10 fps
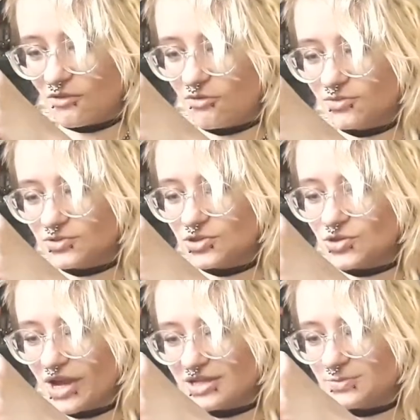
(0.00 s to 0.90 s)
almost
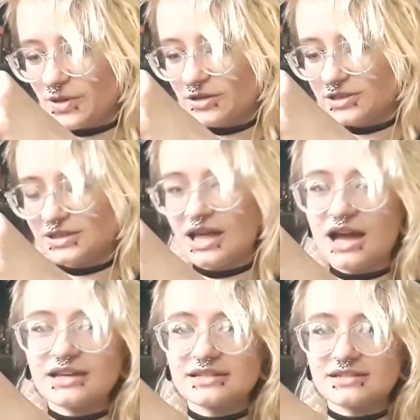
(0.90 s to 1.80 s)
transparent
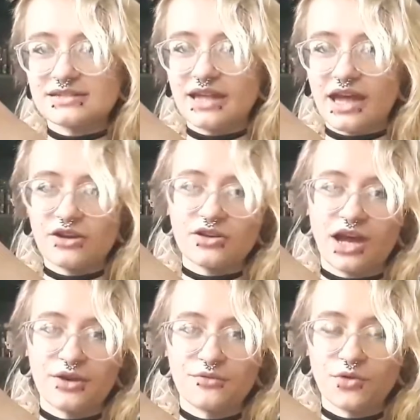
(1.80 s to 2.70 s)
lines that
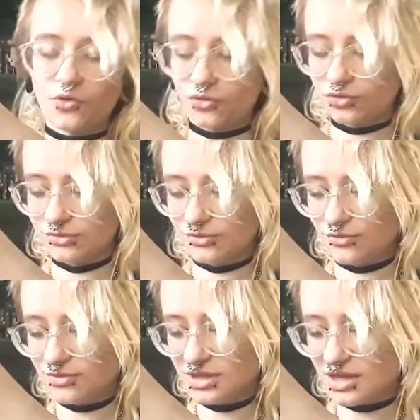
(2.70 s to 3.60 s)
kind of go
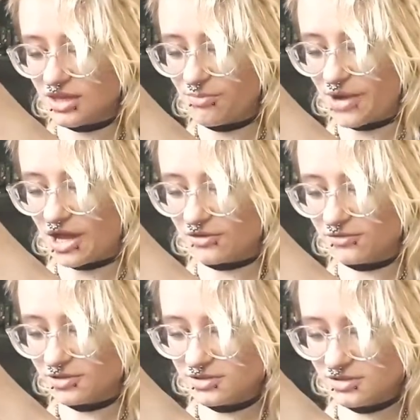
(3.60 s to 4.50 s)
through the
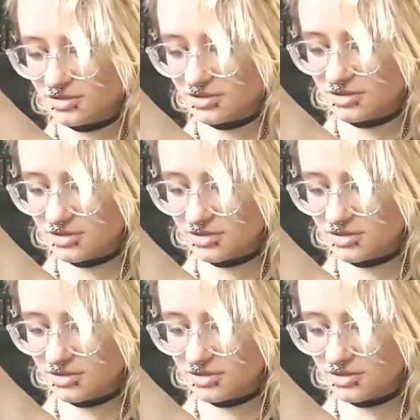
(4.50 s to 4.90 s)
bottle.